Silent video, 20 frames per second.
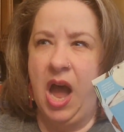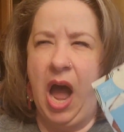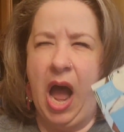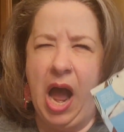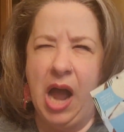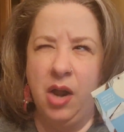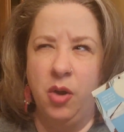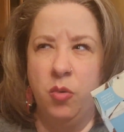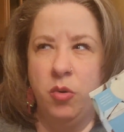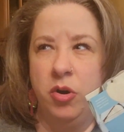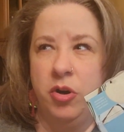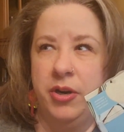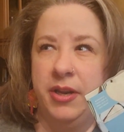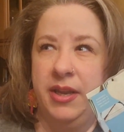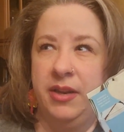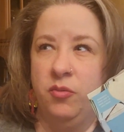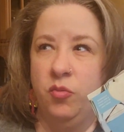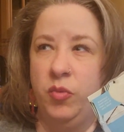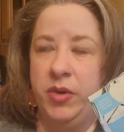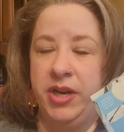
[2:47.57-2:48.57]
awkward
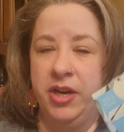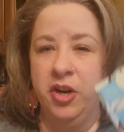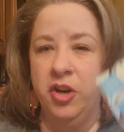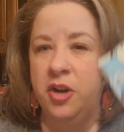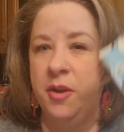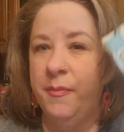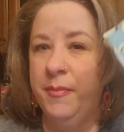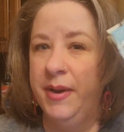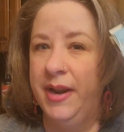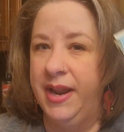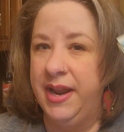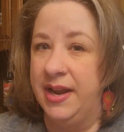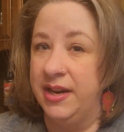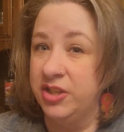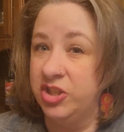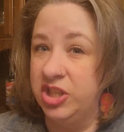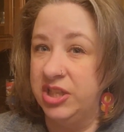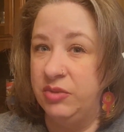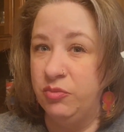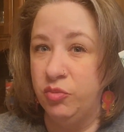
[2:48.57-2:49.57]
and weird, but I
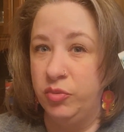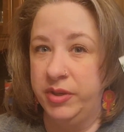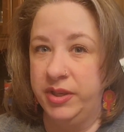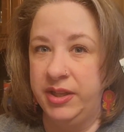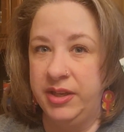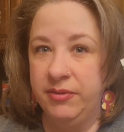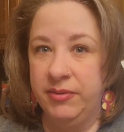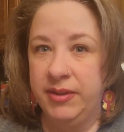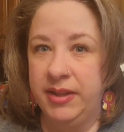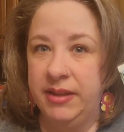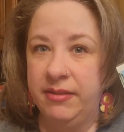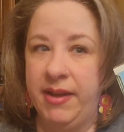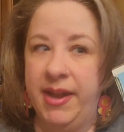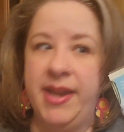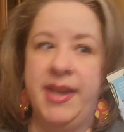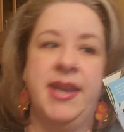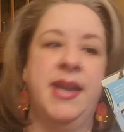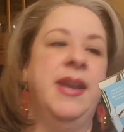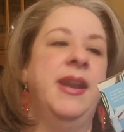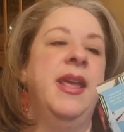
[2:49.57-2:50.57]
actually really
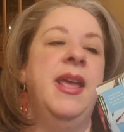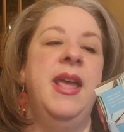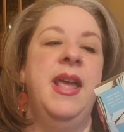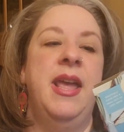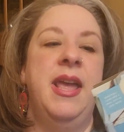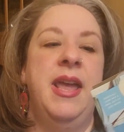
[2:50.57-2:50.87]
like it.